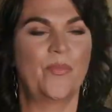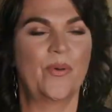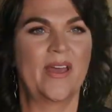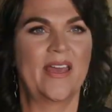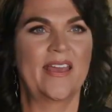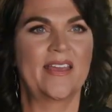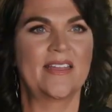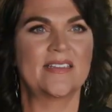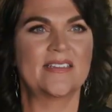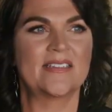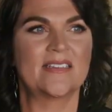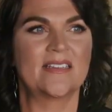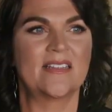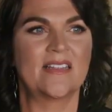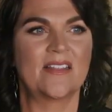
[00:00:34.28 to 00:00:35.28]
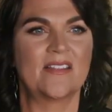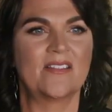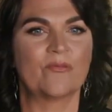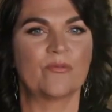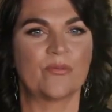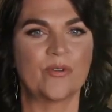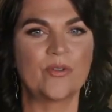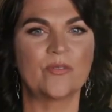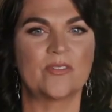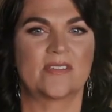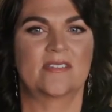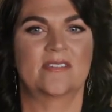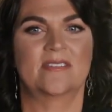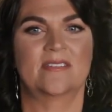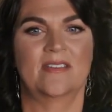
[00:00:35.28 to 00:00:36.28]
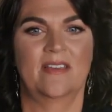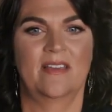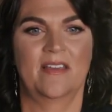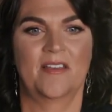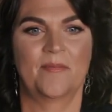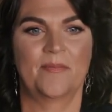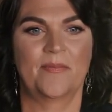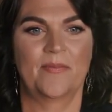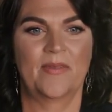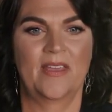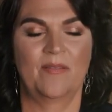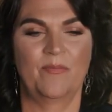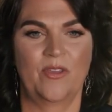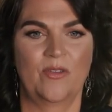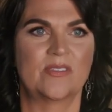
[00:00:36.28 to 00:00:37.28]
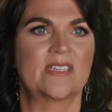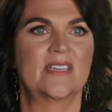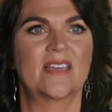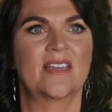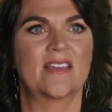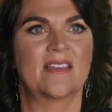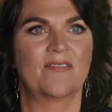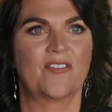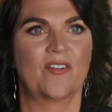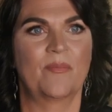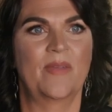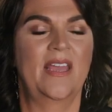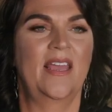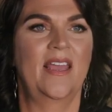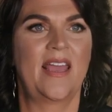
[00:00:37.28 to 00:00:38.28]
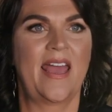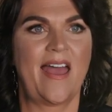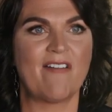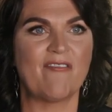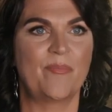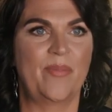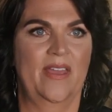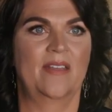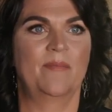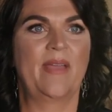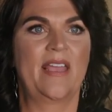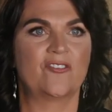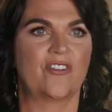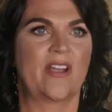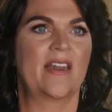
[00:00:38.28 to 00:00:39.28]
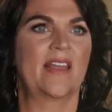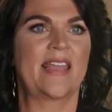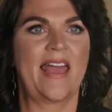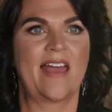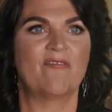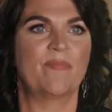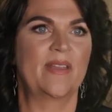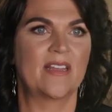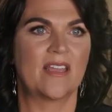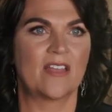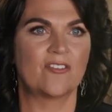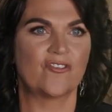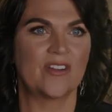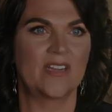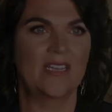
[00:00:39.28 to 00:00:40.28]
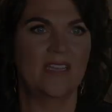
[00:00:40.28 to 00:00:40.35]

but roots in music for me have been patriotic, have been country.